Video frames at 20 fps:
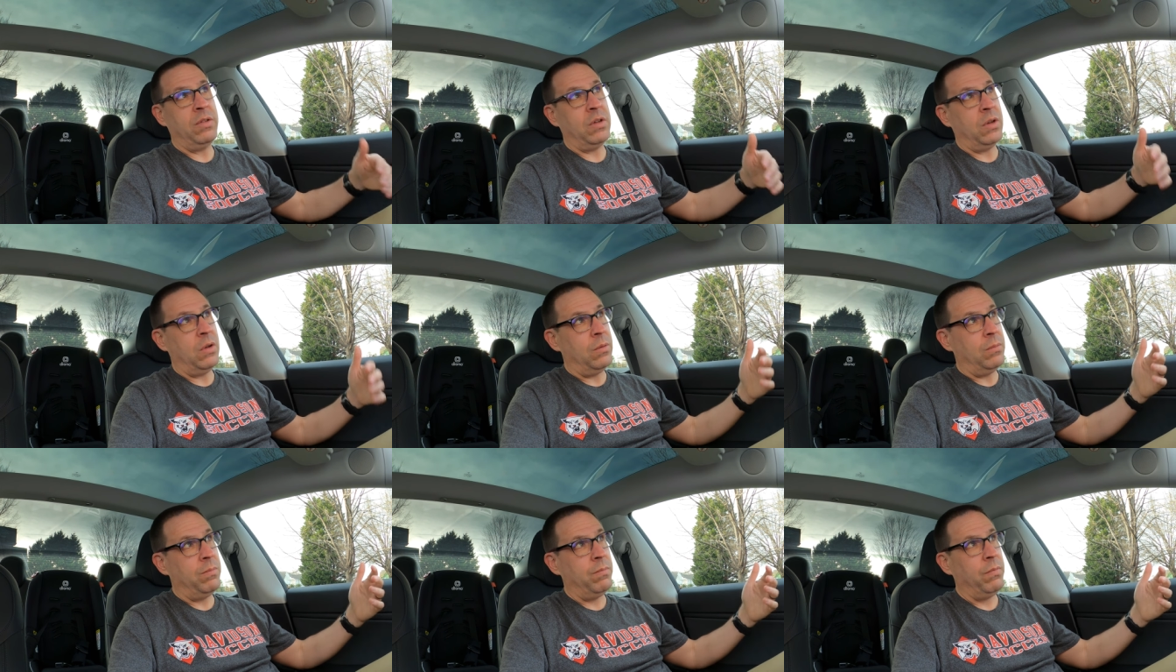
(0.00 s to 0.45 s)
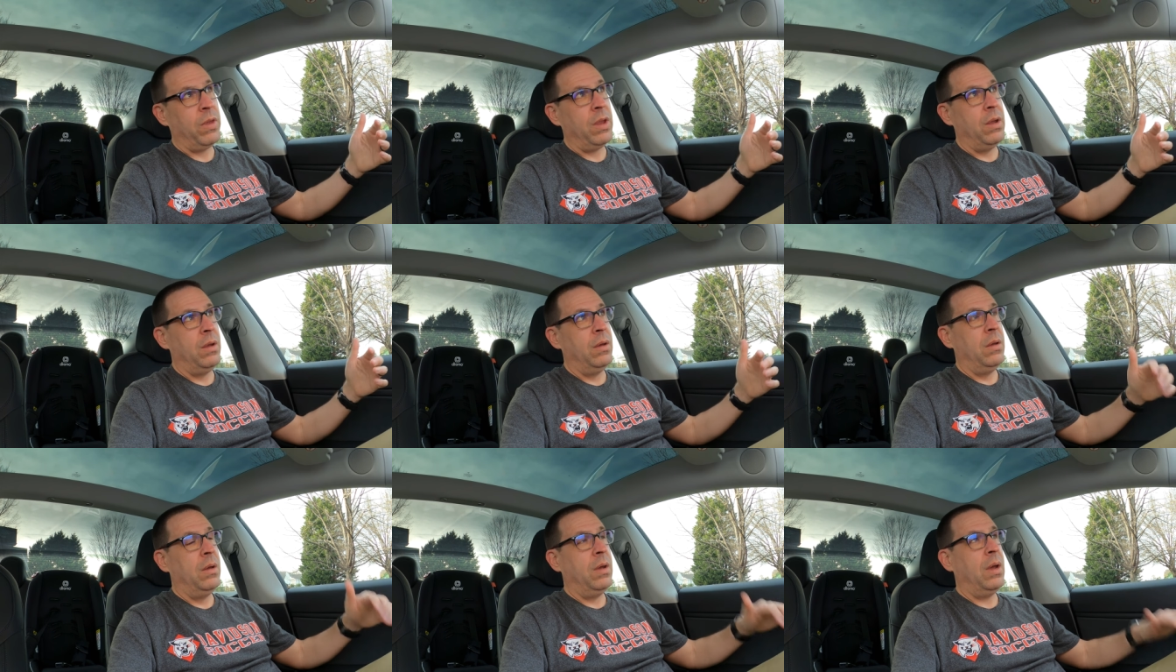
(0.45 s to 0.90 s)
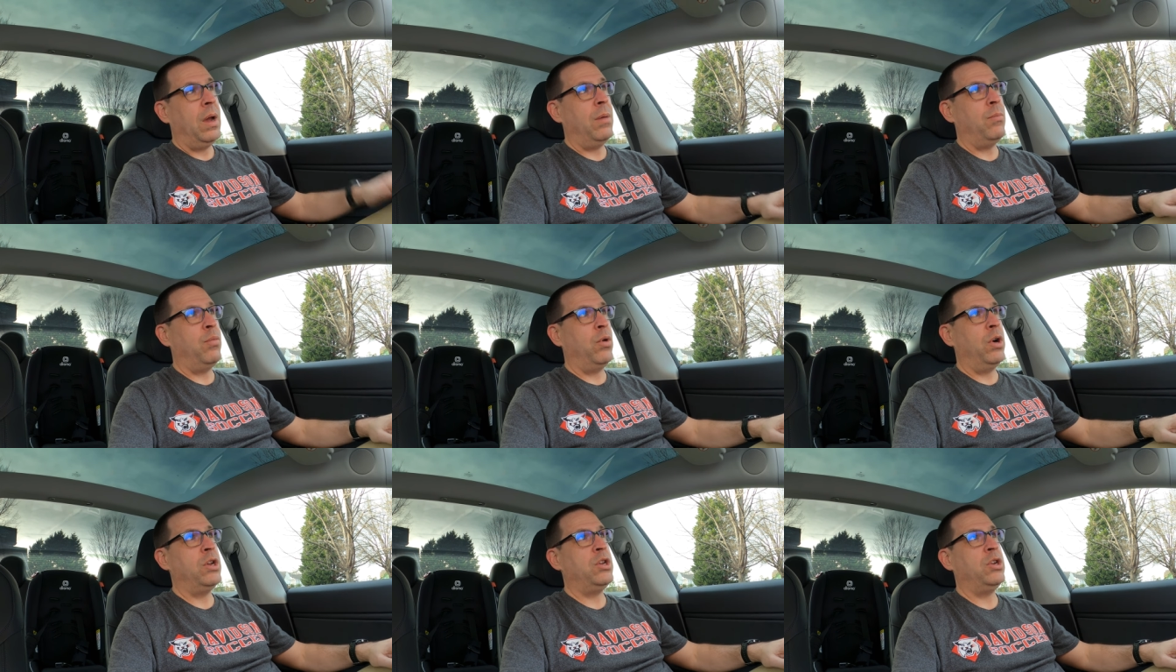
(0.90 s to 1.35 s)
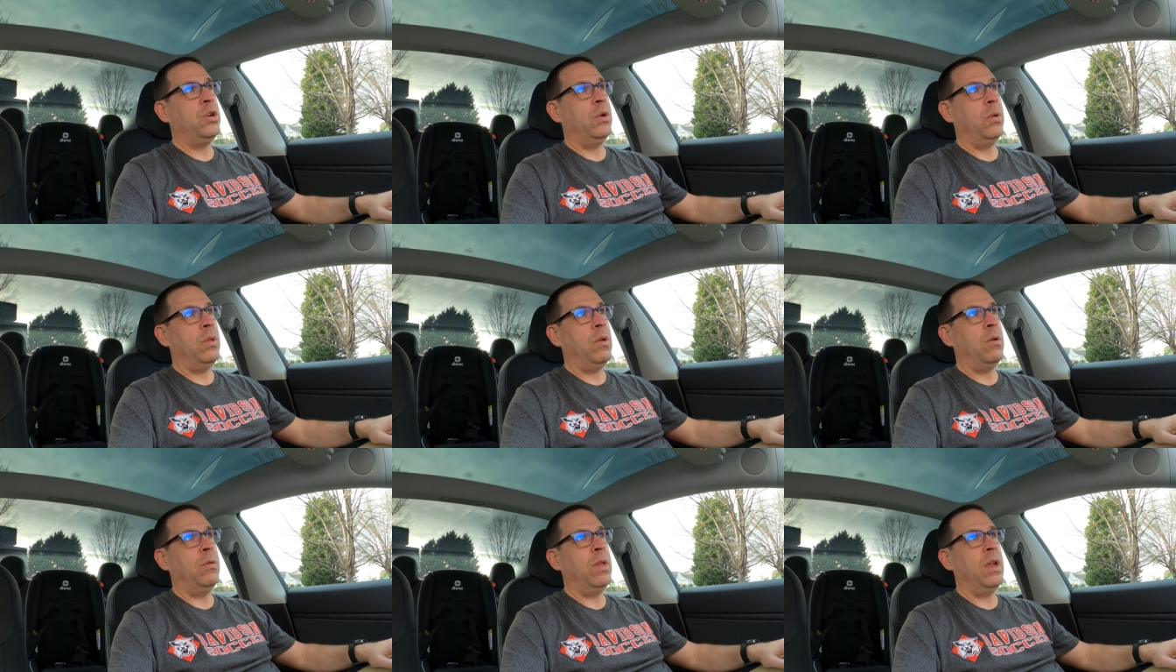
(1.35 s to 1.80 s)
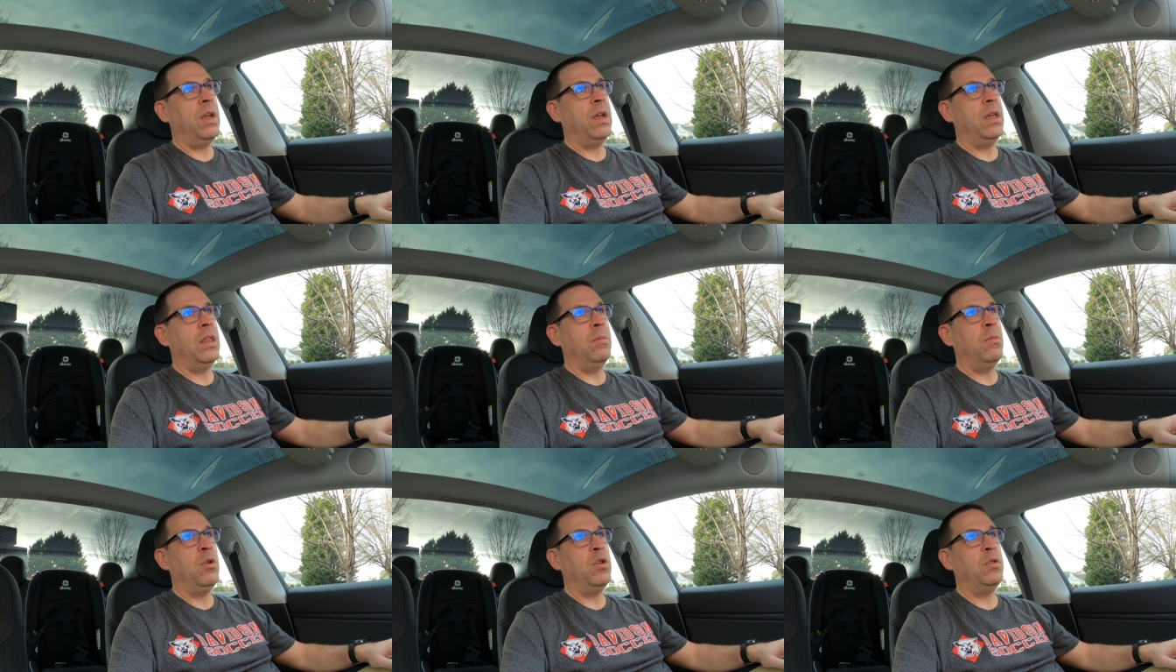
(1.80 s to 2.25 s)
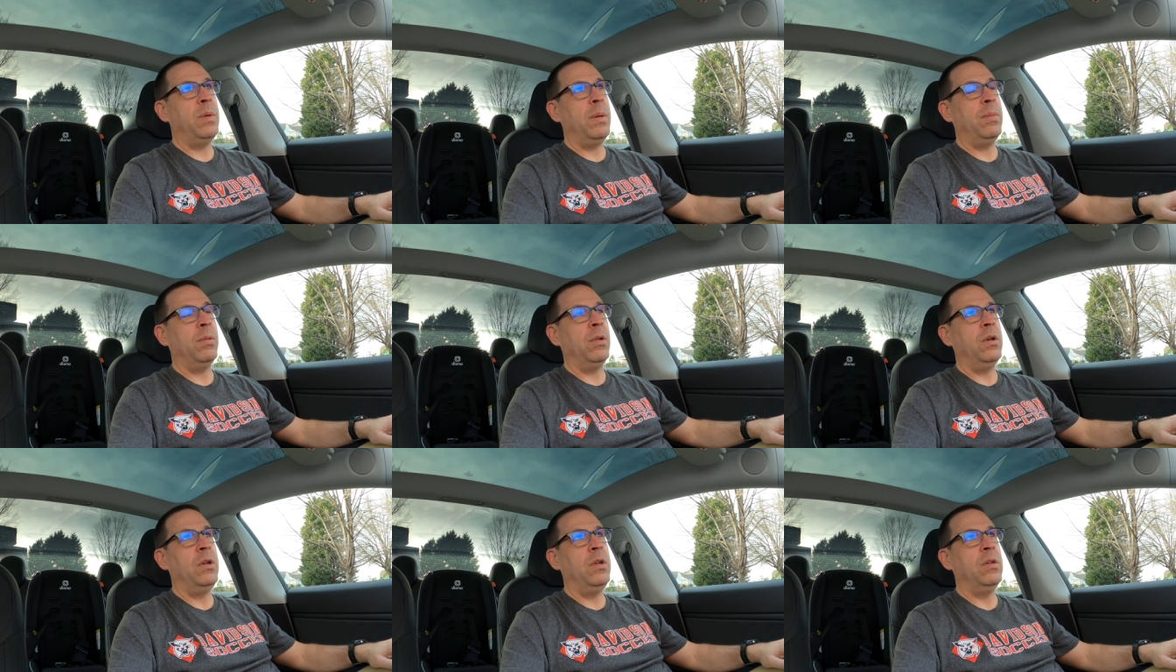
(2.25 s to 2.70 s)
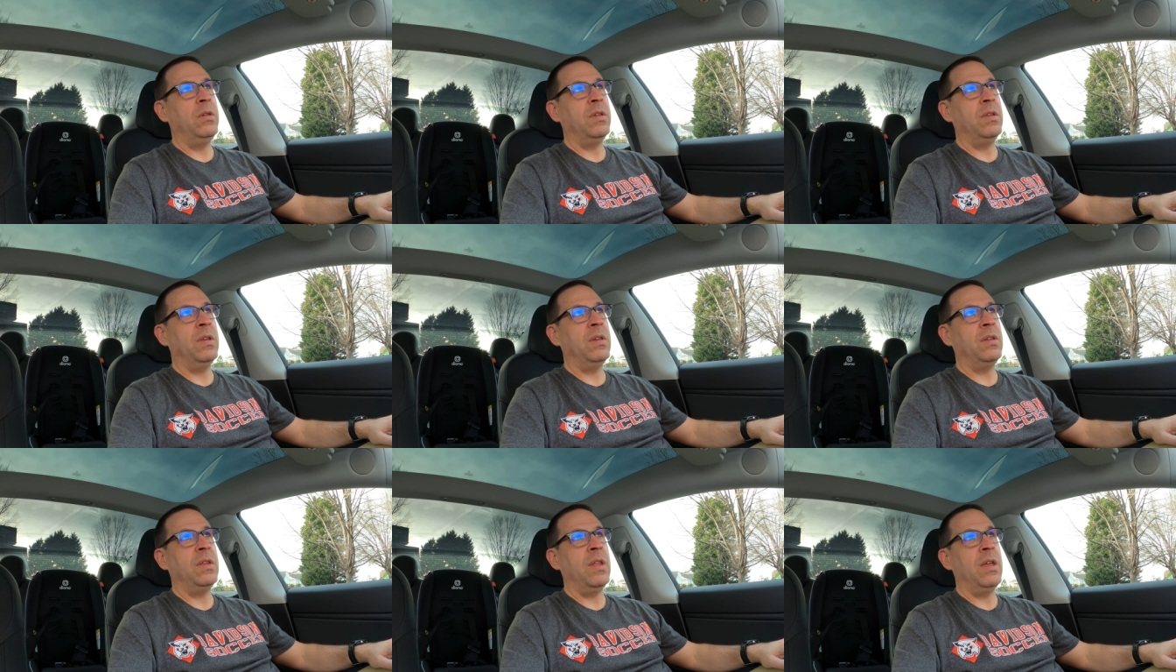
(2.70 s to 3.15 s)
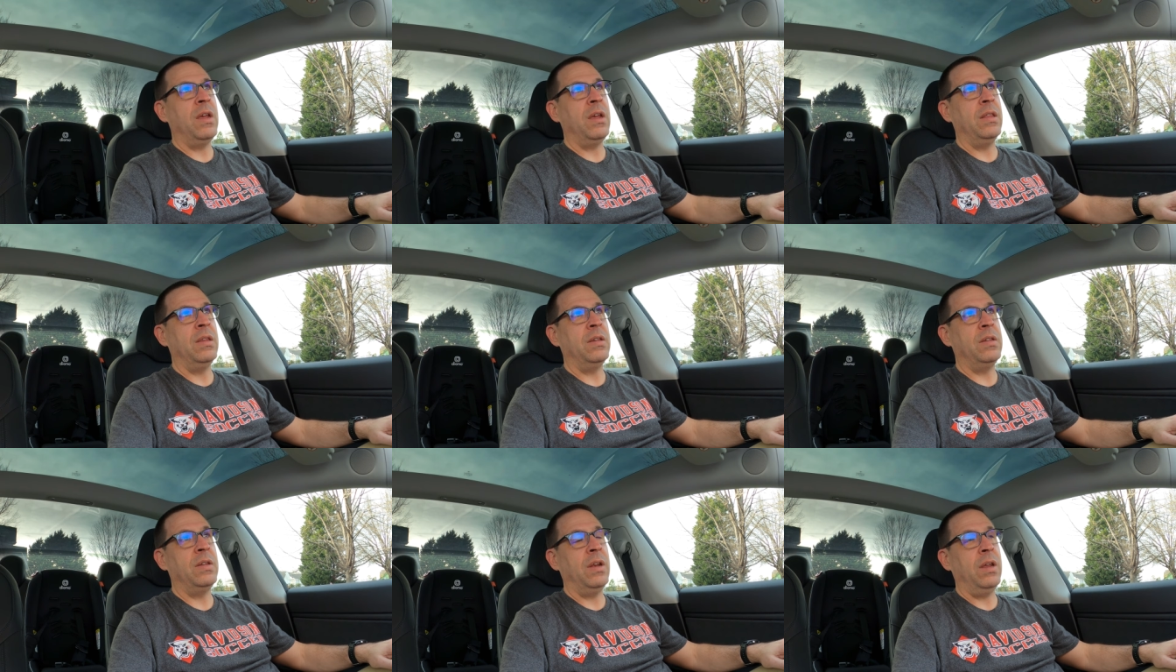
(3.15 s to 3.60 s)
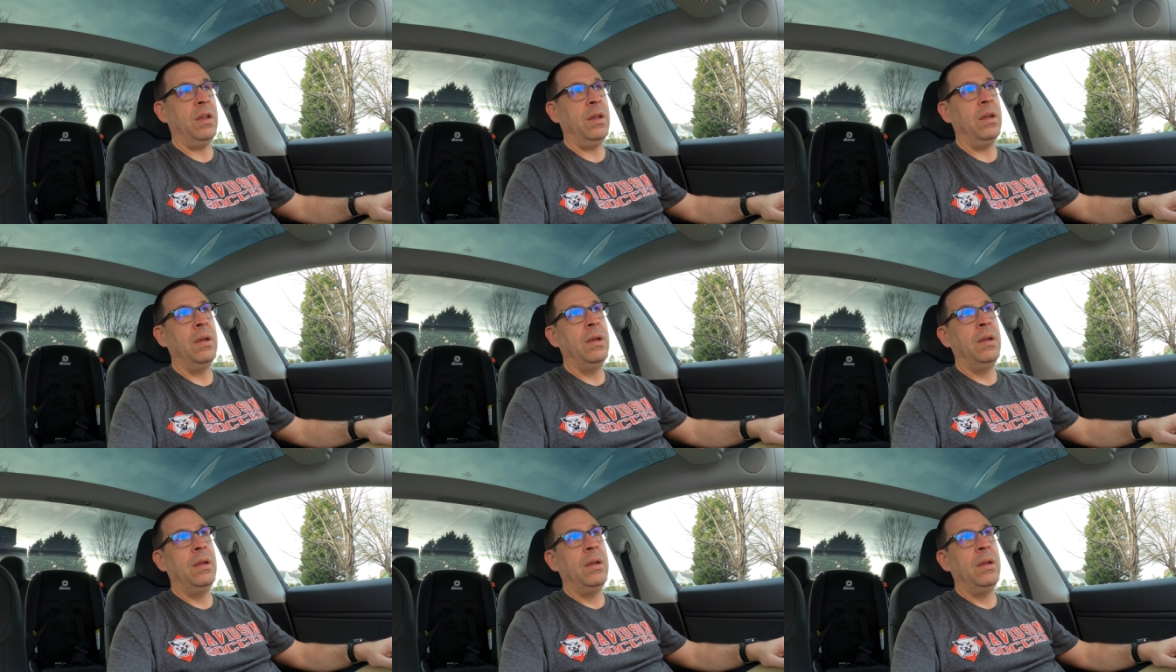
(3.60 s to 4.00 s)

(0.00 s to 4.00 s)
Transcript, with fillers: So I'm pretty sure they're thinking that most people are using this thing in the city.